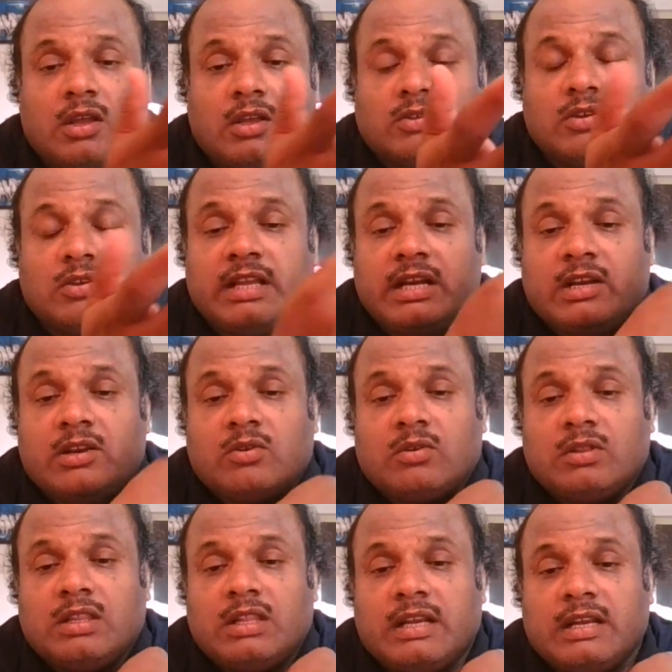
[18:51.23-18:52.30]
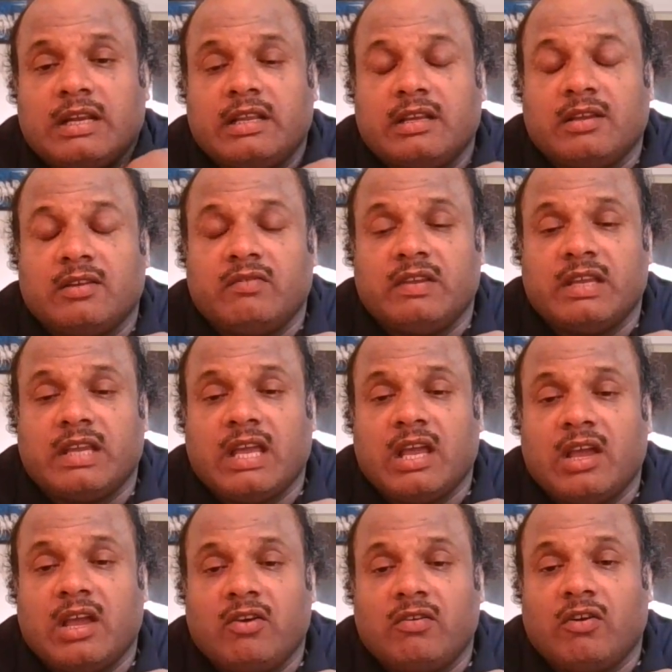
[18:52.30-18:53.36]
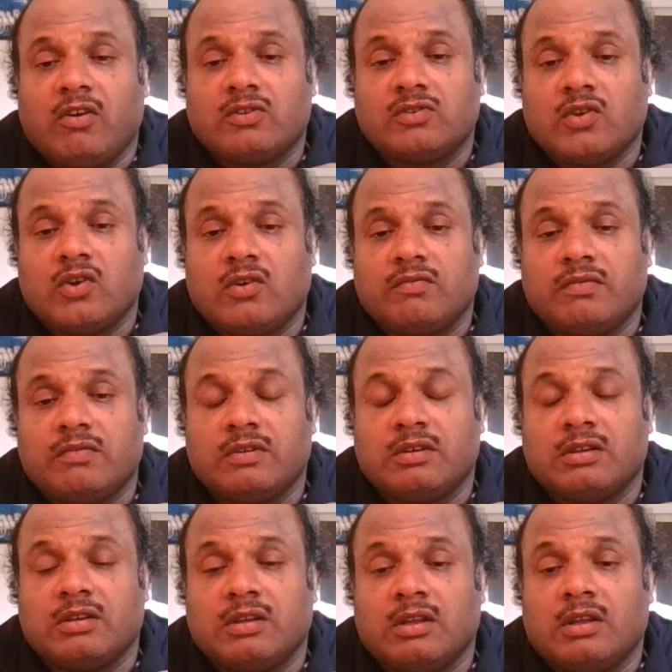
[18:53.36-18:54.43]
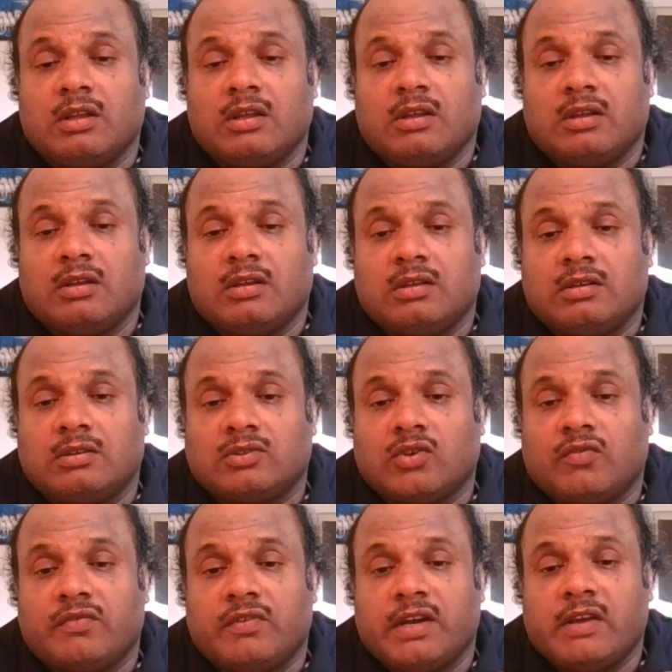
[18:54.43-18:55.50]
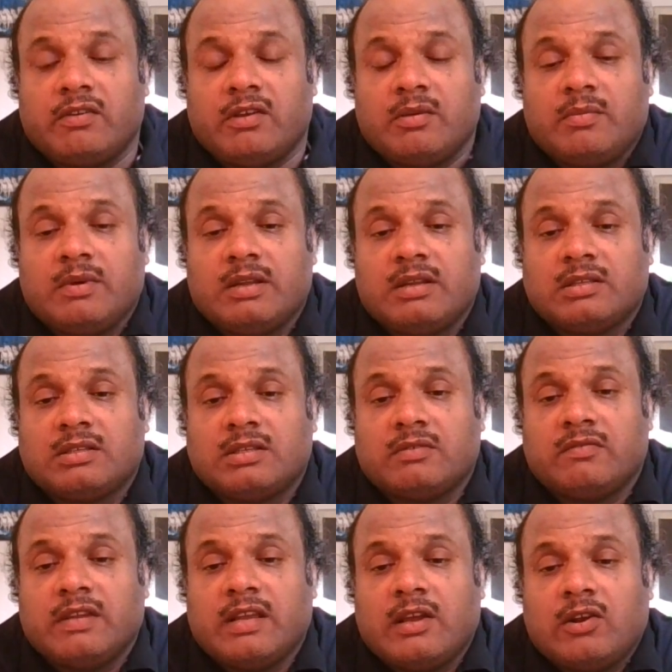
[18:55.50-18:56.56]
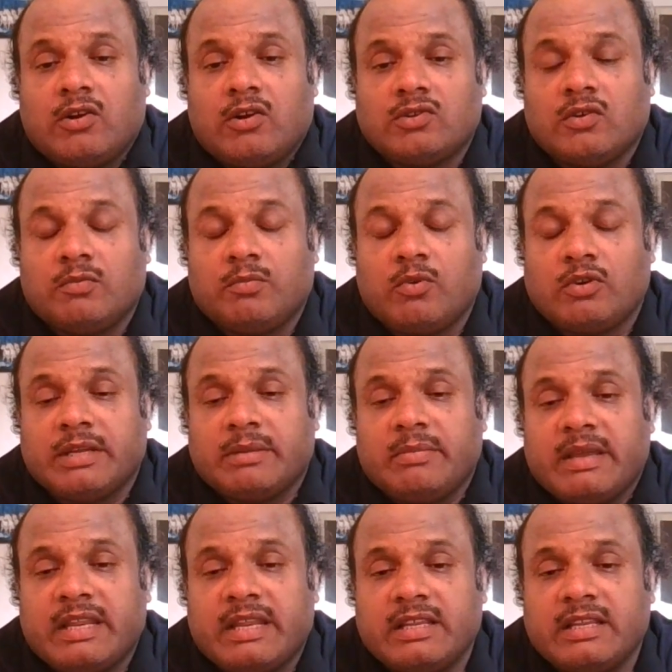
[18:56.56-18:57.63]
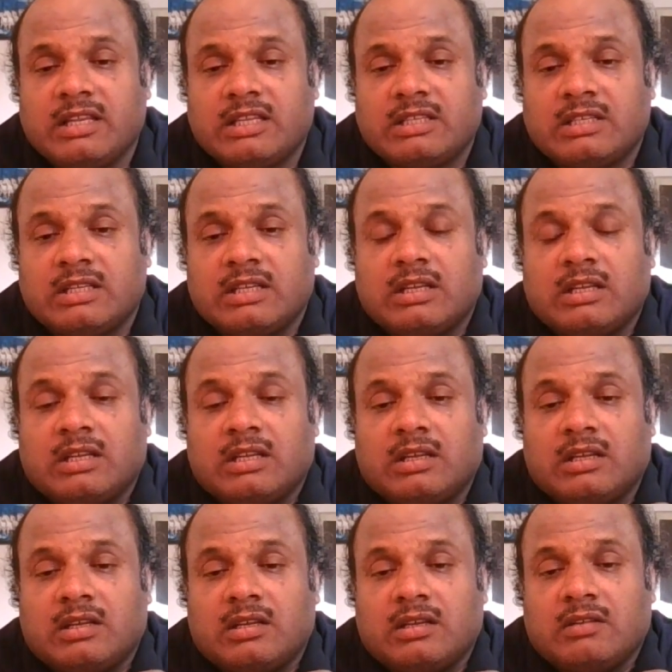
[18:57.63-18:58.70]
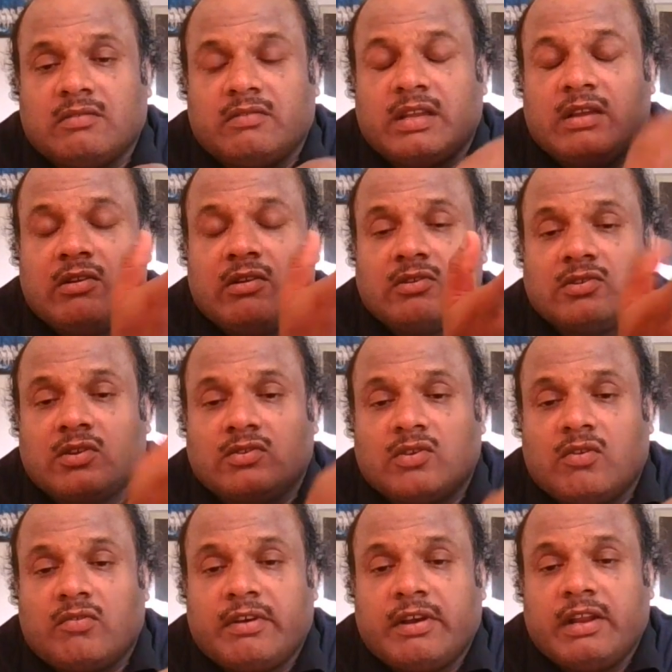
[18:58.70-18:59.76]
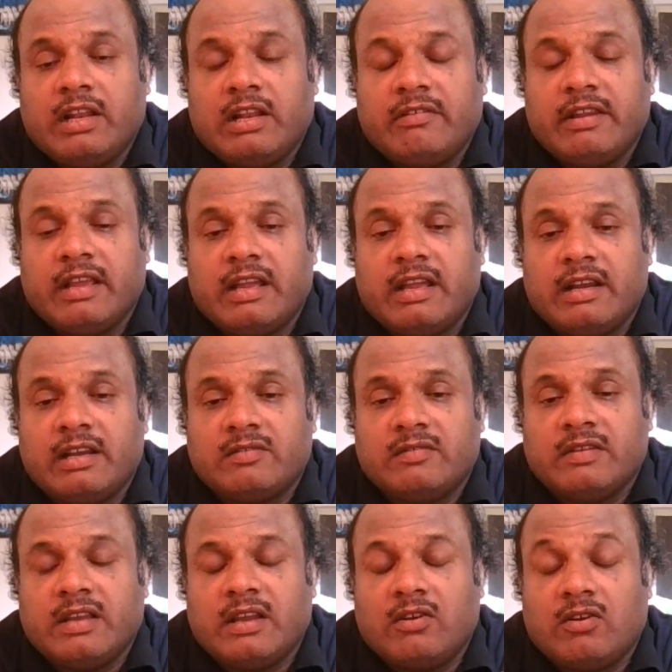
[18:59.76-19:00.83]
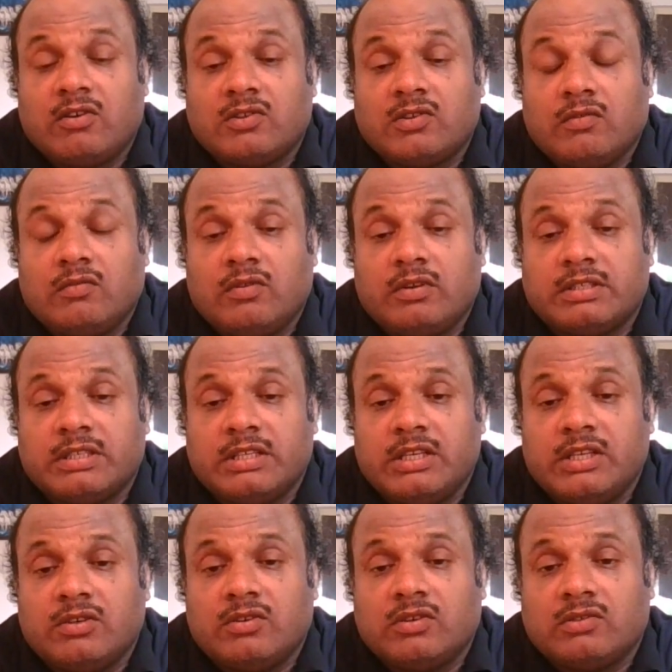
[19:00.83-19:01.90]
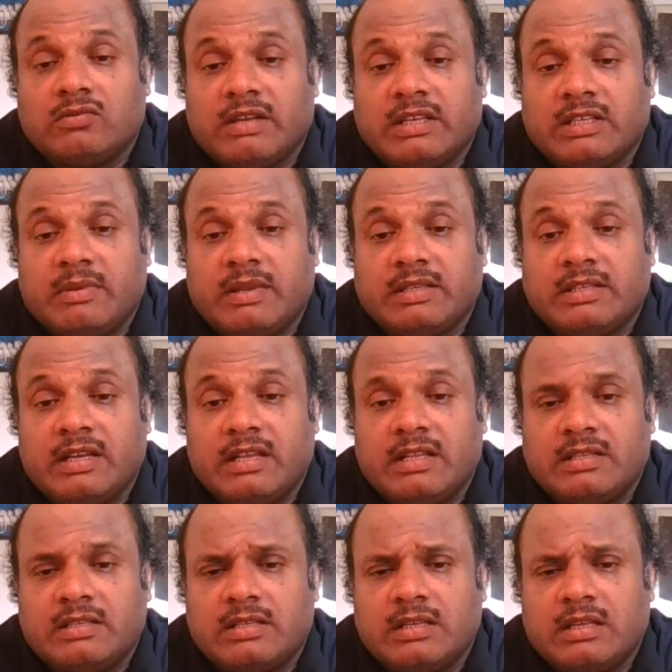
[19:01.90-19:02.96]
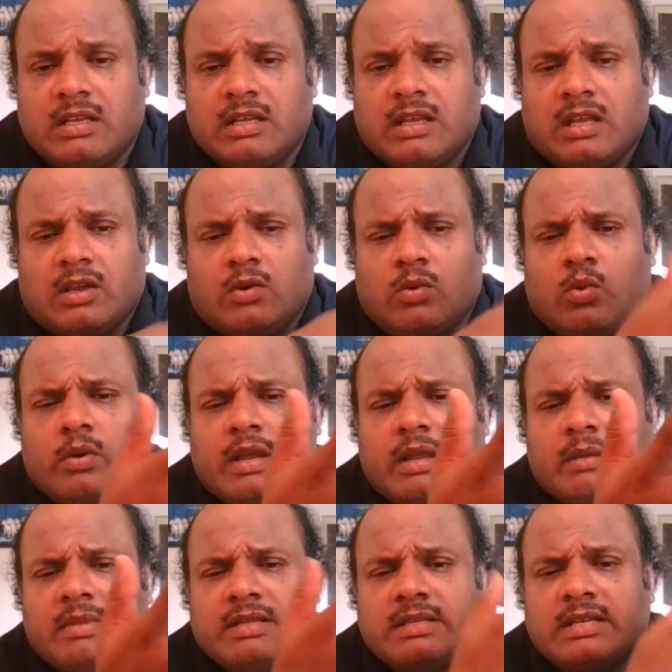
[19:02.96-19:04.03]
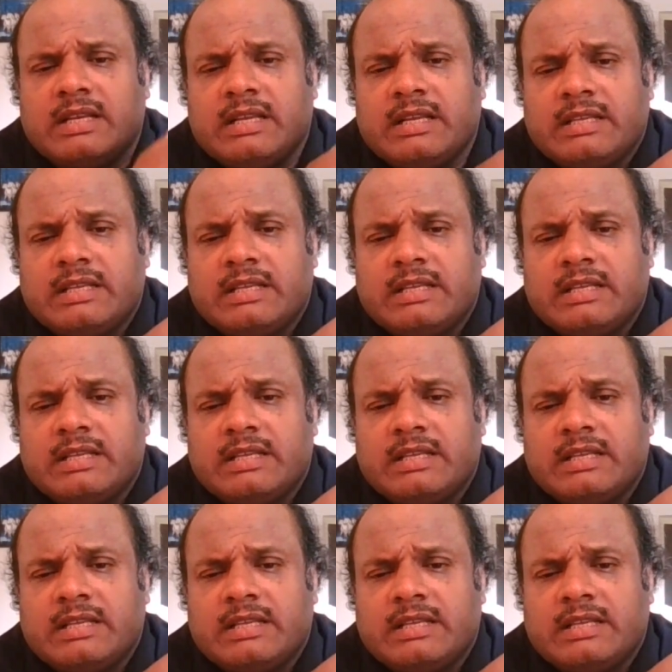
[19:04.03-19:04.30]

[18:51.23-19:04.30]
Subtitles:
So they told that we have lots of software developers, we have lots of project managers, we have lots of software delivery heads, we have lots of good CEOs, vice presidents who can basically